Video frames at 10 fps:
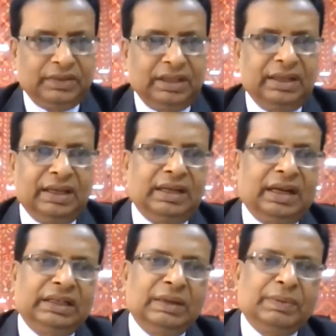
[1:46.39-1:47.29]
Indeed,
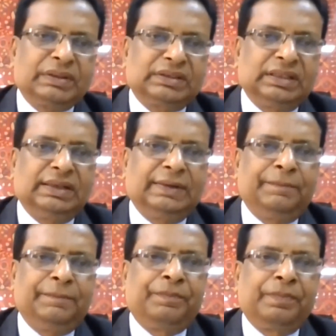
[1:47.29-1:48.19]
90%
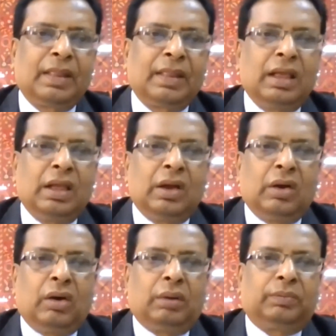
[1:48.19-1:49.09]

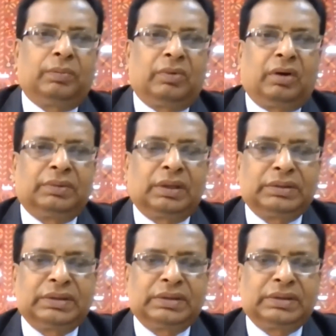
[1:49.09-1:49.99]
of the
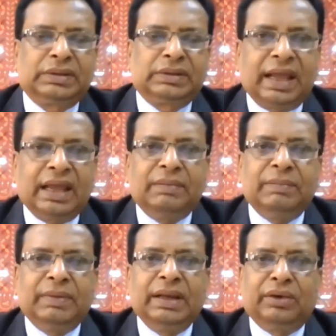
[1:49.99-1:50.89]
608
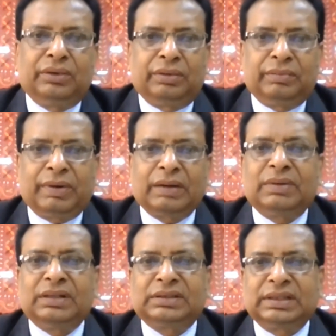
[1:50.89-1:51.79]
million
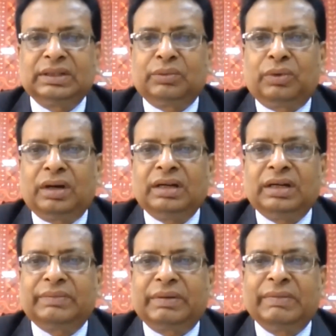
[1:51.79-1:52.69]
farmers in the world
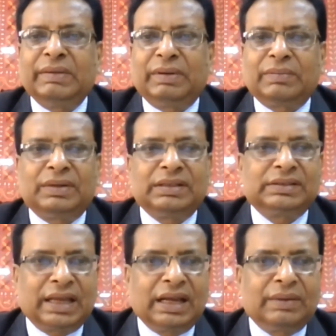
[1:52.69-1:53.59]
are family
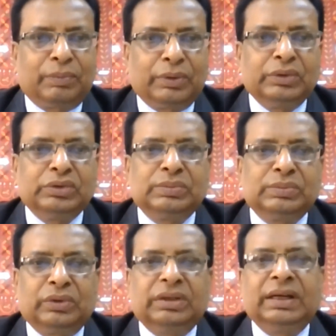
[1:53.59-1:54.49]
farmers and produce
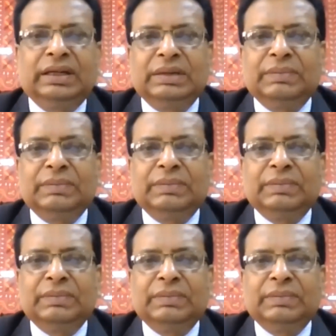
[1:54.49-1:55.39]
more than
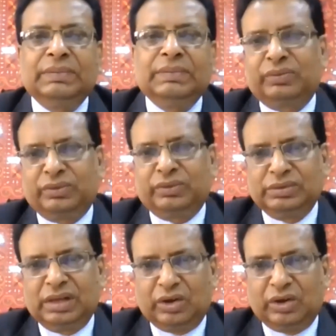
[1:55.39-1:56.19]
80% of the world food.